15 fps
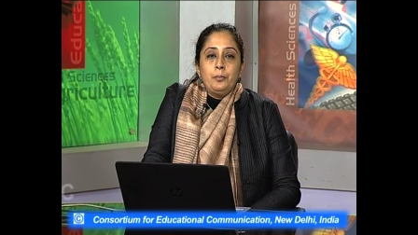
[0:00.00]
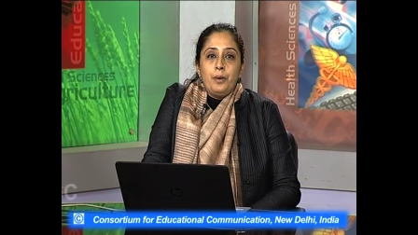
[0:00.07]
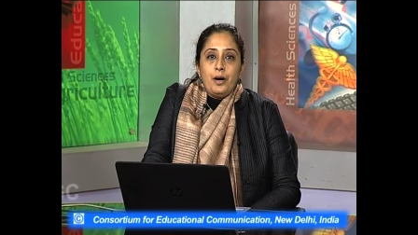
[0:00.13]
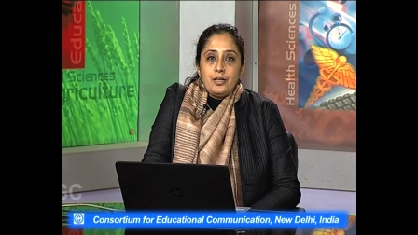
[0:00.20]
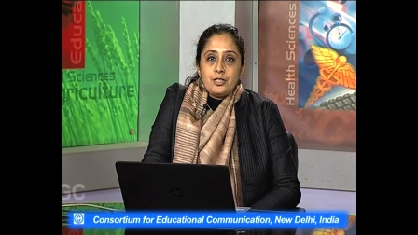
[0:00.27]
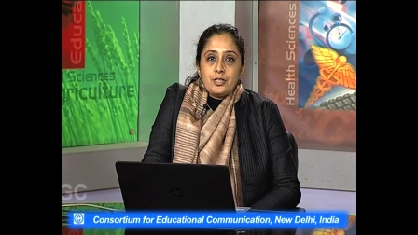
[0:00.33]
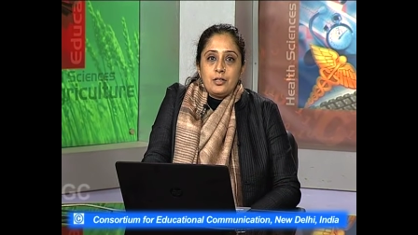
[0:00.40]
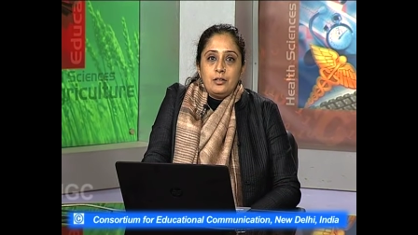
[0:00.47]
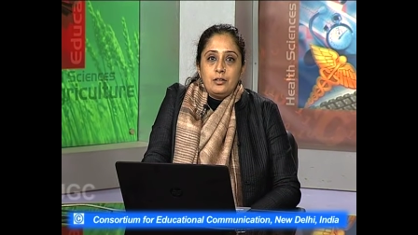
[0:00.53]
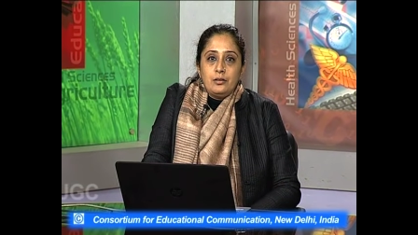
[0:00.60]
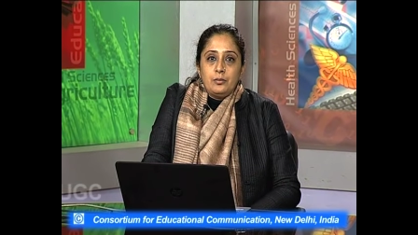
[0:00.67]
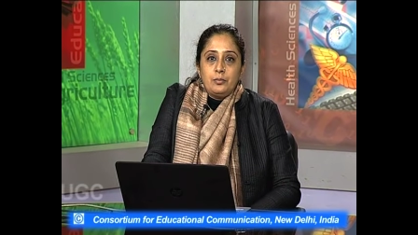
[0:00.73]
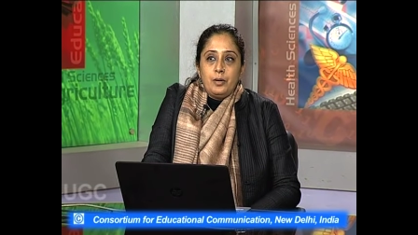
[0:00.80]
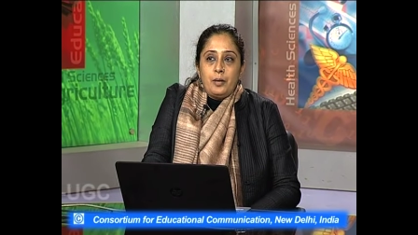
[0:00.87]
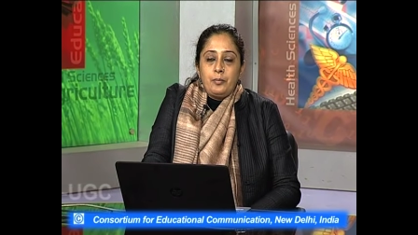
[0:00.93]
but
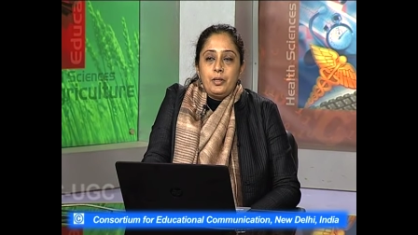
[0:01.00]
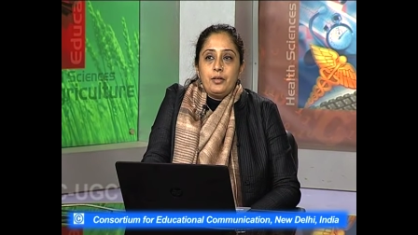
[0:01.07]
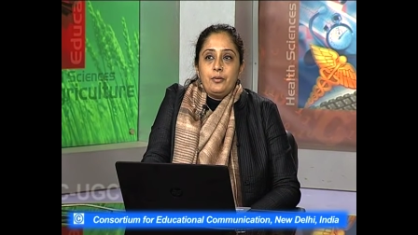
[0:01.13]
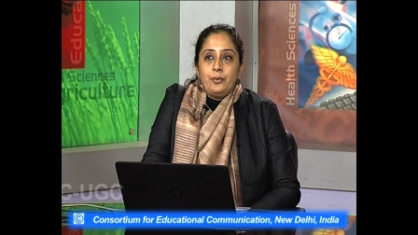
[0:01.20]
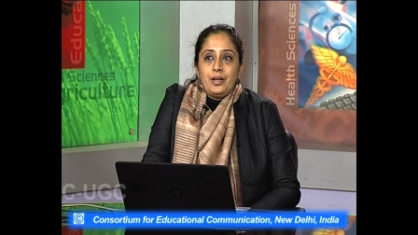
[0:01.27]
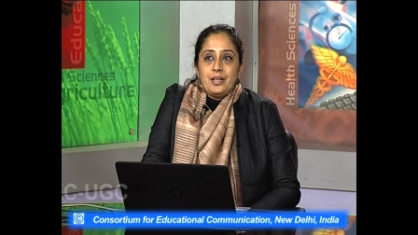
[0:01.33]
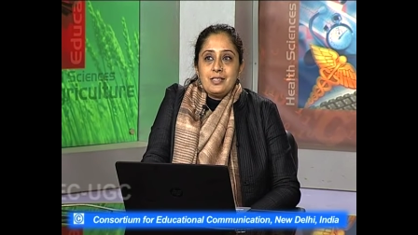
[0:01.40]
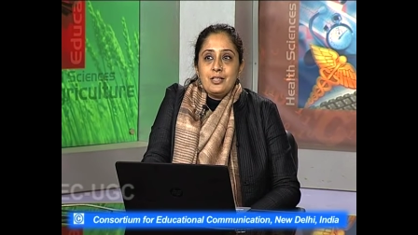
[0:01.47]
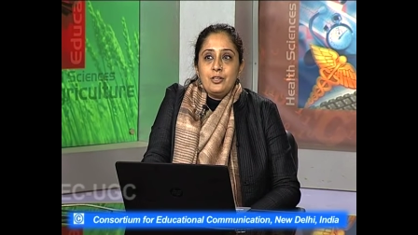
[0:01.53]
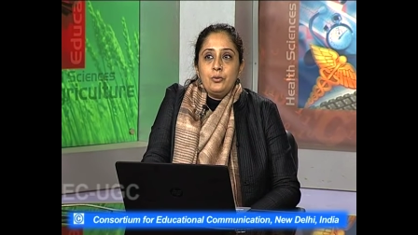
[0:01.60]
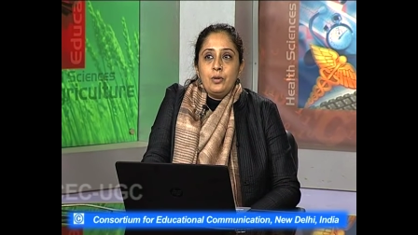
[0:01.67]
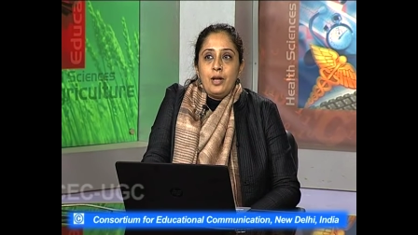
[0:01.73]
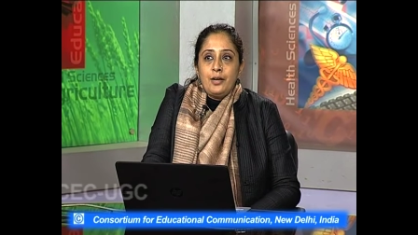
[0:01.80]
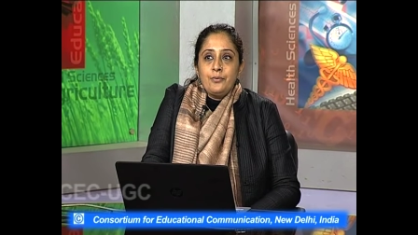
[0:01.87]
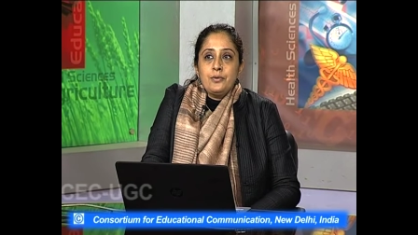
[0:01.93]
uh, I mean, when I say
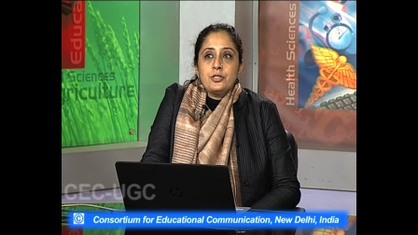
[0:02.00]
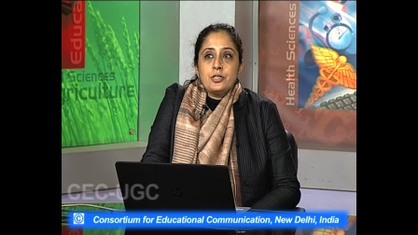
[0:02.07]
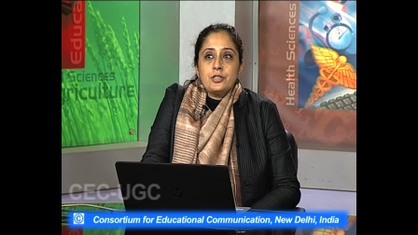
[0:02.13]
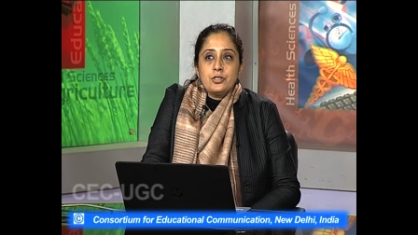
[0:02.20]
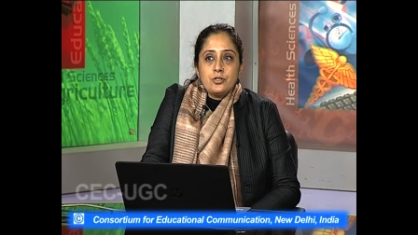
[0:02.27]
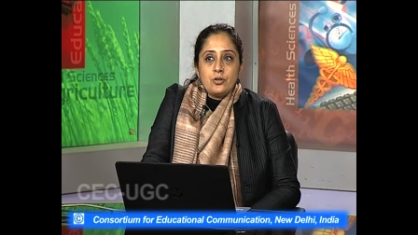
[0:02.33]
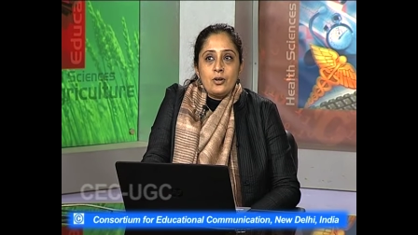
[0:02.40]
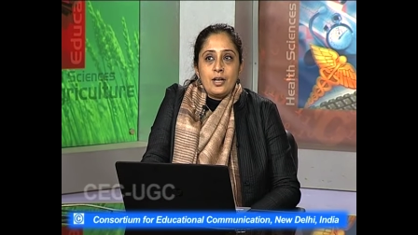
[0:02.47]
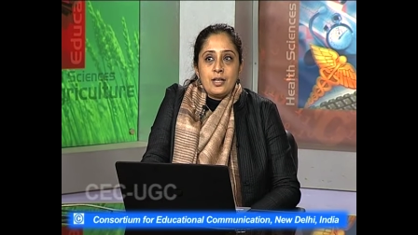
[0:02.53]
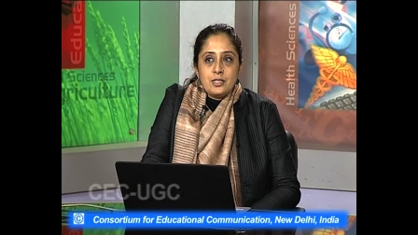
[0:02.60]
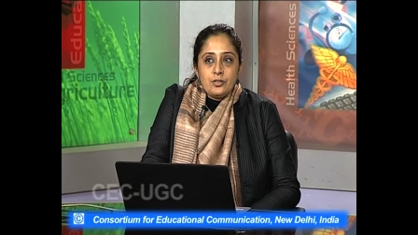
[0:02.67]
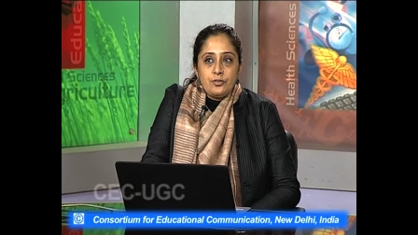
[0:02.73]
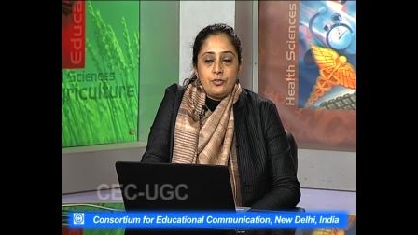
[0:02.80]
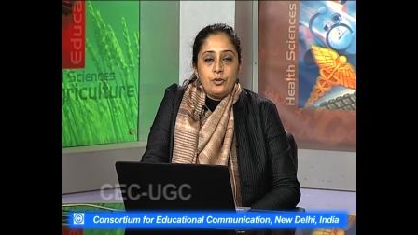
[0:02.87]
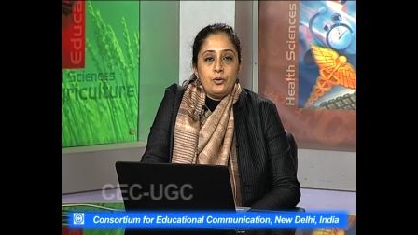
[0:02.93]
new language, it is not
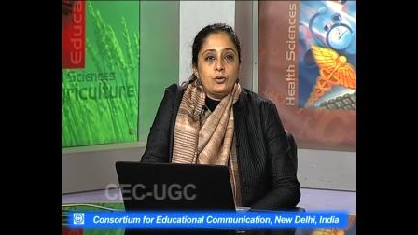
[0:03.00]
as if,